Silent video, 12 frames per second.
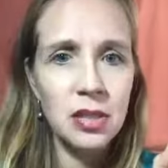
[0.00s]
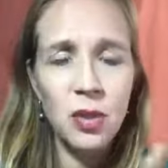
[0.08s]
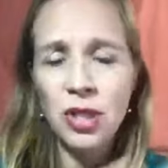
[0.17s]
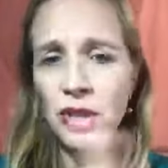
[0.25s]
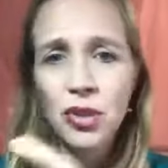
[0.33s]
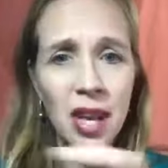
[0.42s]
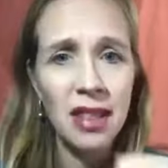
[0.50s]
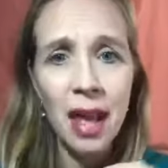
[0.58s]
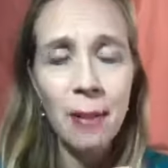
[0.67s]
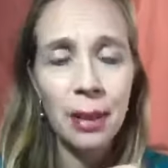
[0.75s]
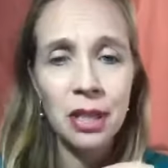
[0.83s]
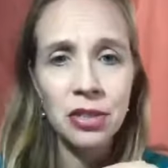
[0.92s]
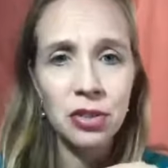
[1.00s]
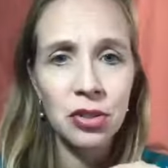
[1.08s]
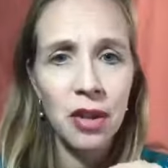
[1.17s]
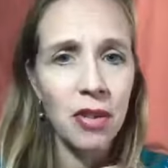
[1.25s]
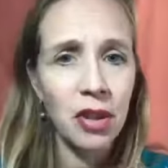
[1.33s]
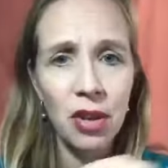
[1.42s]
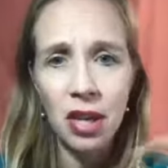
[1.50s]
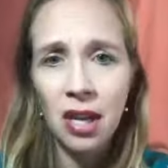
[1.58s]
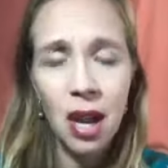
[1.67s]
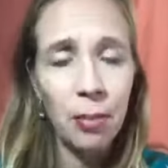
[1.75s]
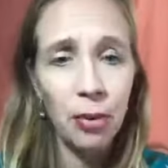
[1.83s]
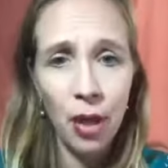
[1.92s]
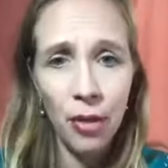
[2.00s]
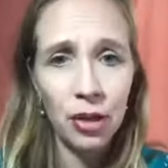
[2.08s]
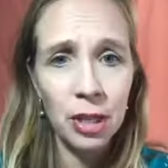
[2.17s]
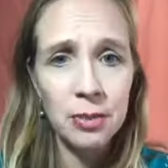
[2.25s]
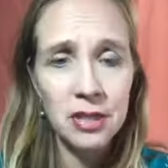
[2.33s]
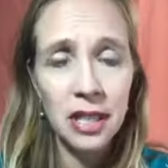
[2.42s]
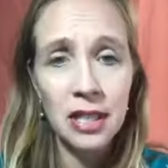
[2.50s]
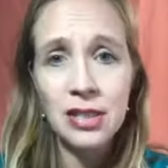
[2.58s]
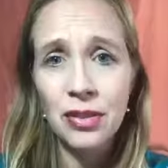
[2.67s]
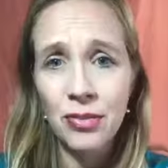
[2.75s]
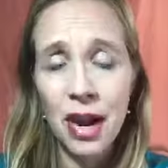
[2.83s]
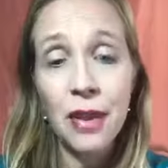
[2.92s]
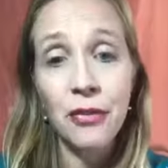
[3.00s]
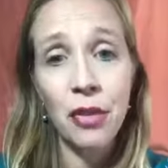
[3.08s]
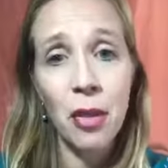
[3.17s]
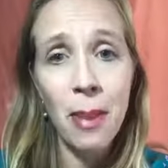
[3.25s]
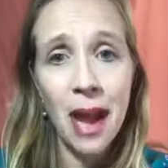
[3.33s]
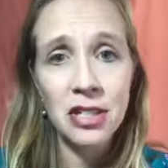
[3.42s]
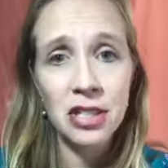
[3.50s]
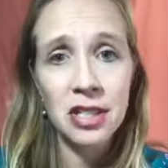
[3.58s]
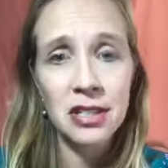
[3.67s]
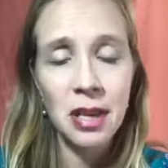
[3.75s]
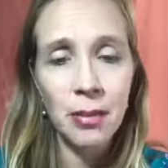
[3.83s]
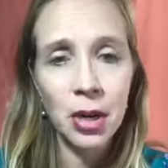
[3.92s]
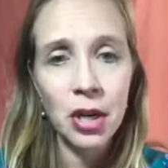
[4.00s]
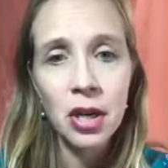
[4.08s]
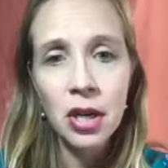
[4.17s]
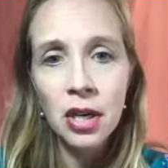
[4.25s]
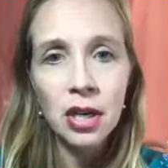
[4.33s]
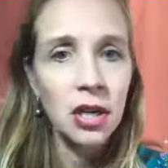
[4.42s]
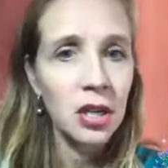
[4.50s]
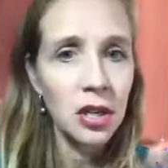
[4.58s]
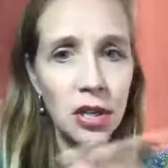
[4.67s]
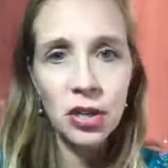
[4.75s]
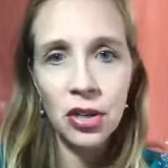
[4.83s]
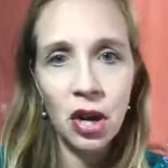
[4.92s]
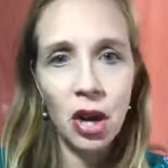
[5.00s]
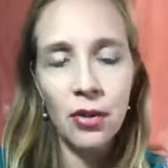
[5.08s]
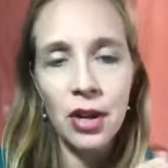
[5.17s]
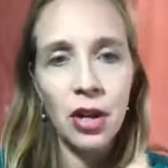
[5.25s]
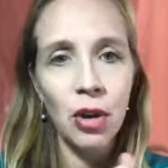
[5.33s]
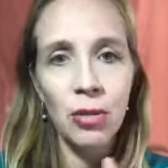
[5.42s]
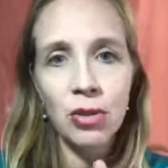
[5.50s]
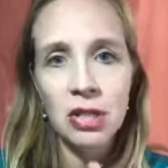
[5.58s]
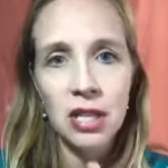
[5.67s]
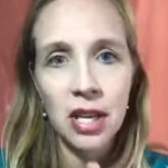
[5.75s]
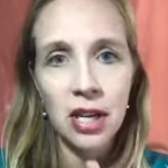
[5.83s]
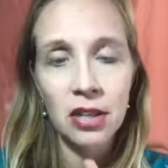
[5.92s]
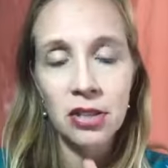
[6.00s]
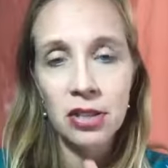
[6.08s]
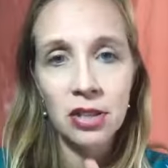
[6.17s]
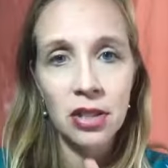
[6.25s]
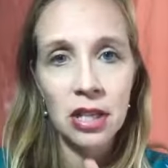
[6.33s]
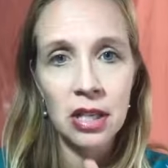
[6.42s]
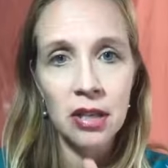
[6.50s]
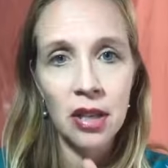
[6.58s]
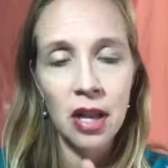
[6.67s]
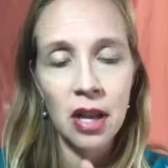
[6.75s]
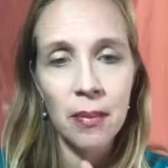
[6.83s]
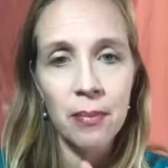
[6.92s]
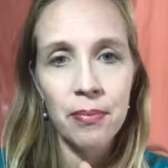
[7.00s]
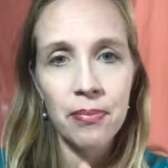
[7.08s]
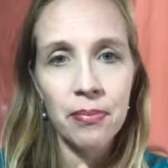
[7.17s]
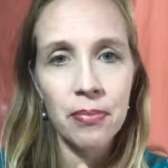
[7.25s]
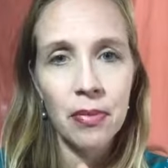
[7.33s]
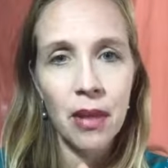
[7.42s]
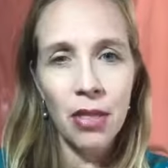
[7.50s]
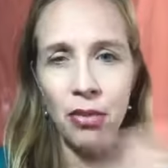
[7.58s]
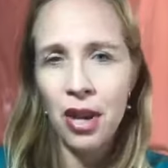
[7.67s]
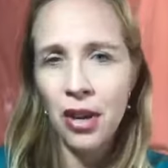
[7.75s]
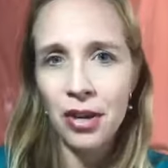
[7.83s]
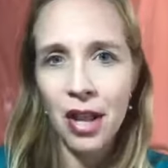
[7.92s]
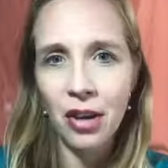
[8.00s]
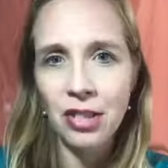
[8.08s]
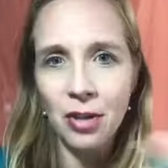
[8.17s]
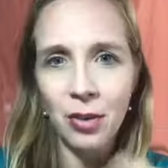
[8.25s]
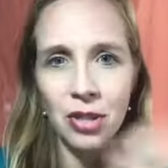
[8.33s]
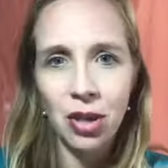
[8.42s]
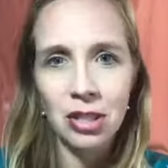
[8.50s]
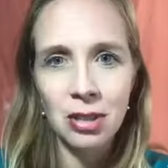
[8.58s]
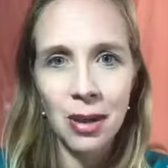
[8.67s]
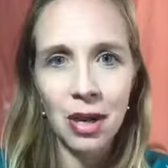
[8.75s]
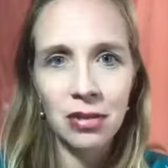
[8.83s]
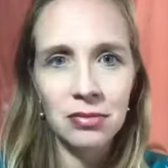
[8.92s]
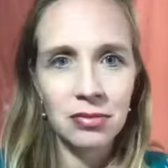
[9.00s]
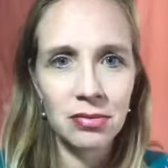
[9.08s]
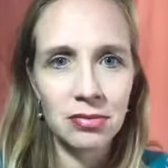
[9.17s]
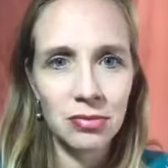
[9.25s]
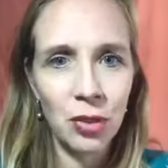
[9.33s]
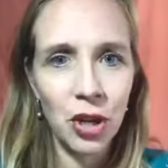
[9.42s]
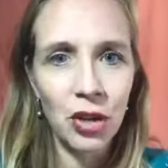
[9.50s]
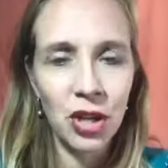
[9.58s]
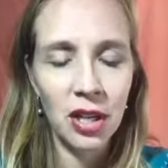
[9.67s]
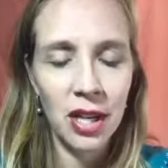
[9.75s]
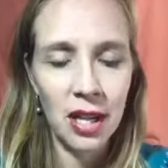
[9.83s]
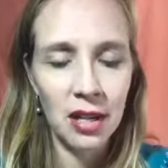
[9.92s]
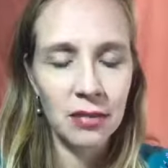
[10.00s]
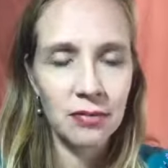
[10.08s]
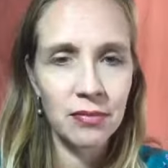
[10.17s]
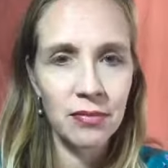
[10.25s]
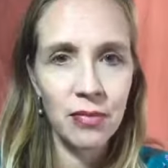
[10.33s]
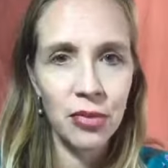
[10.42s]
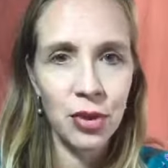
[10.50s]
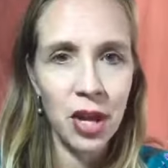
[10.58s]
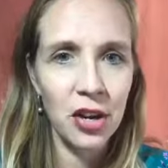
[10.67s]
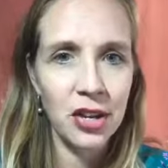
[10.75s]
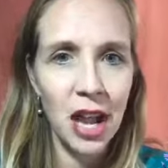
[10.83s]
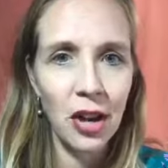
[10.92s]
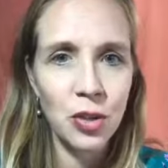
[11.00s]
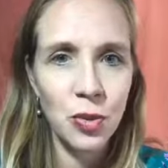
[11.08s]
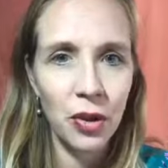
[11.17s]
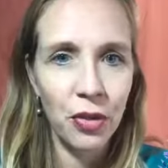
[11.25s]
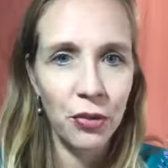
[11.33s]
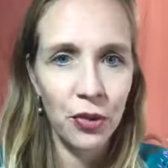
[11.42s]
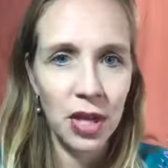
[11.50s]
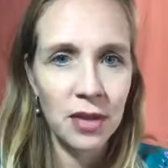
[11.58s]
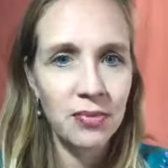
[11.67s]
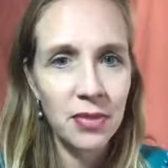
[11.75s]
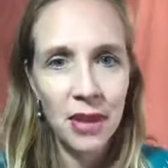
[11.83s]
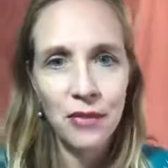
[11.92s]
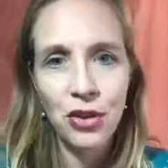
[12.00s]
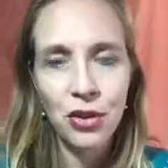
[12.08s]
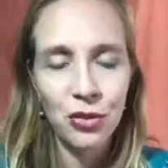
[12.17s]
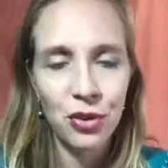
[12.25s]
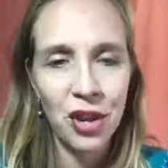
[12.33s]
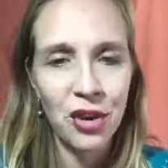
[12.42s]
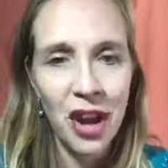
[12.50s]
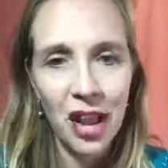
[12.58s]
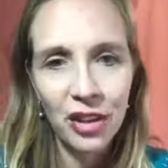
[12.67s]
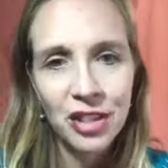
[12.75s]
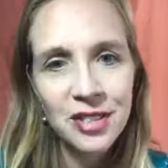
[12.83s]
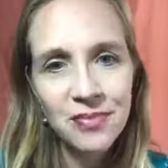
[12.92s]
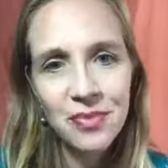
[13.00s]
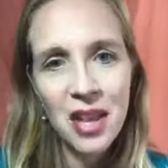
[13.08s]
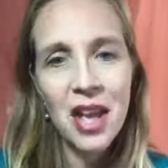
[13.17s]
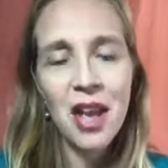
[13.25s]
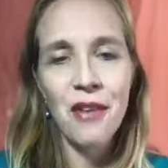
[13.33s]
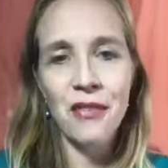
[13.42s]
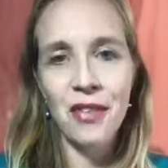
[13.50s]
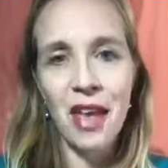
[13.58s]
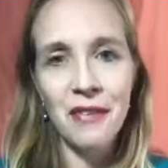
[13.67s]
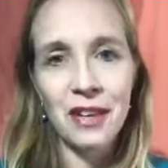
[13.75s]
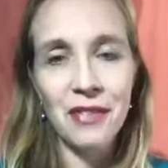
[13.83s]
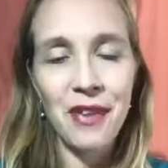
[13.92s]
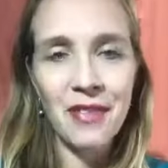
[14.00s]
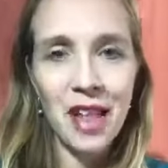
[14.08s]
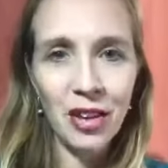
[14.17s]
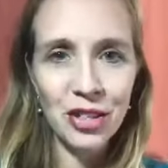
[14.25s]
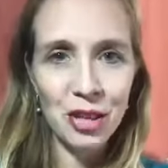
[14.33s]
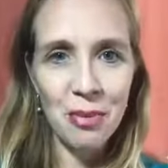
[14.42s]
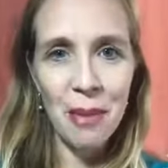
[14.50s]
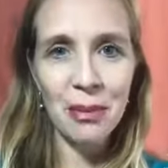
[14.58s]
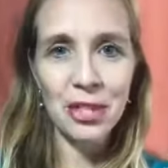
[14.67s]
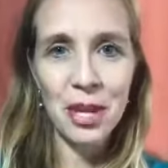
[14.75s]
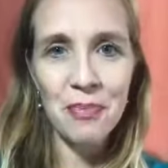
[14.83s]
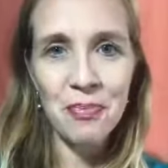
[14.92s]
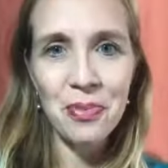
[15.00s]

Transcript: once you get that bundle and then you get a couple other lipsticks and ready for the pageant this summer, you're already almost there to the $300 that we talked about, where you could get $300 worth free if you do $300 for that $55 year membership.